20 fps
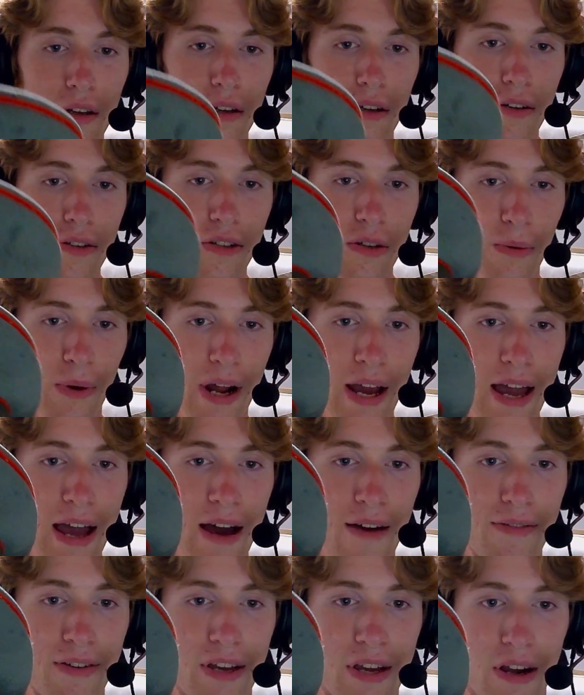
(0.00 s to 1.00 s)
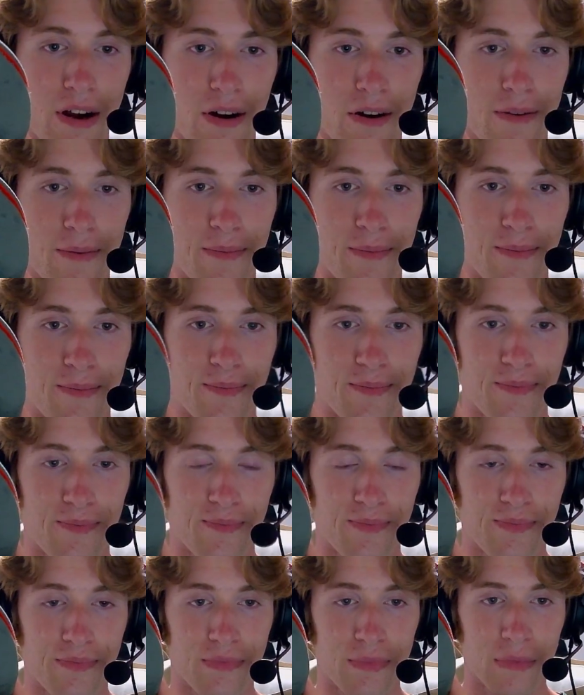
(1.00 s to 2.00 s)
So what I have here
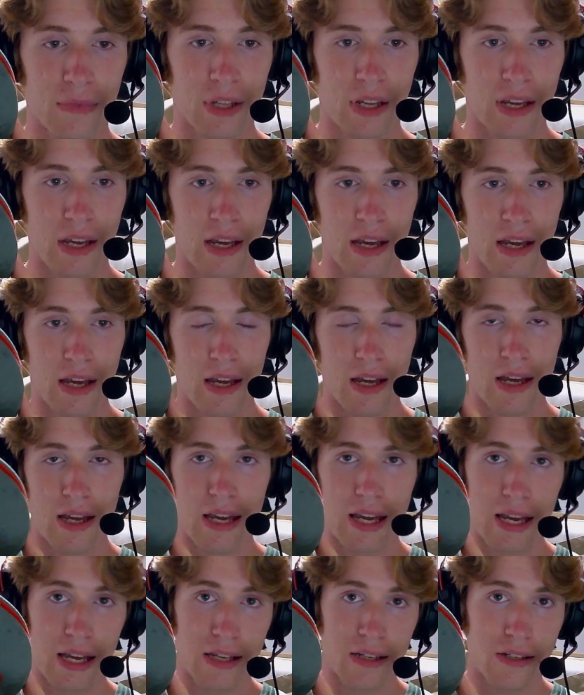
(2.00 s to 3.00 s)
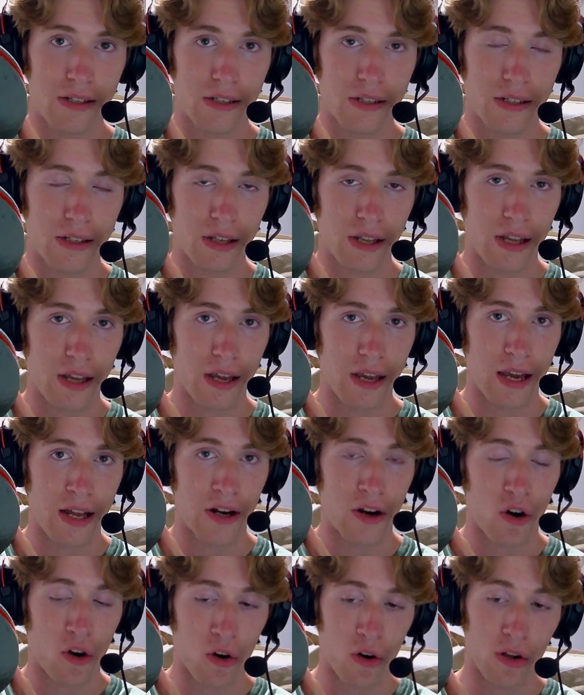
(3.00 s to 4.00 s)
is
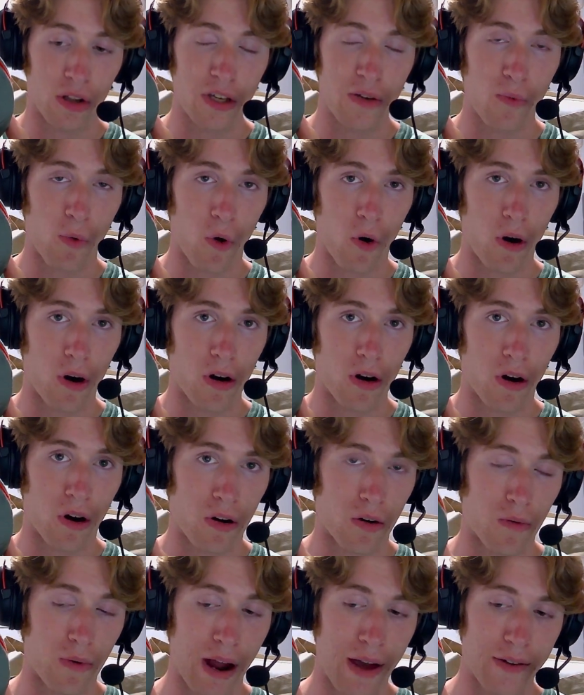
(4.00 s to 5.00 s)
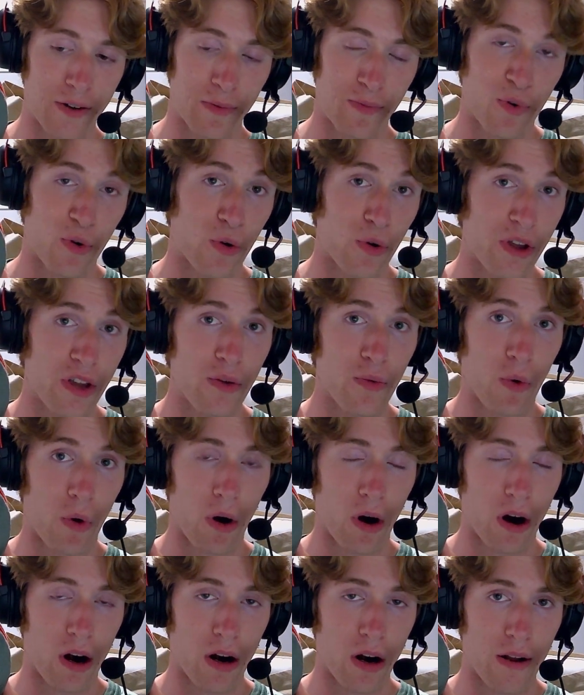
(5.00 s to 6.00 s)
an early war, or rather
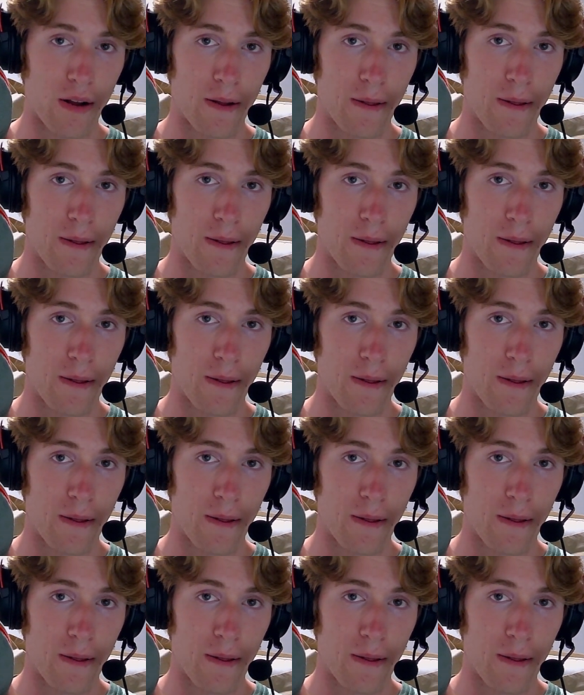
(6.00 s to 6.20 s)
pre-war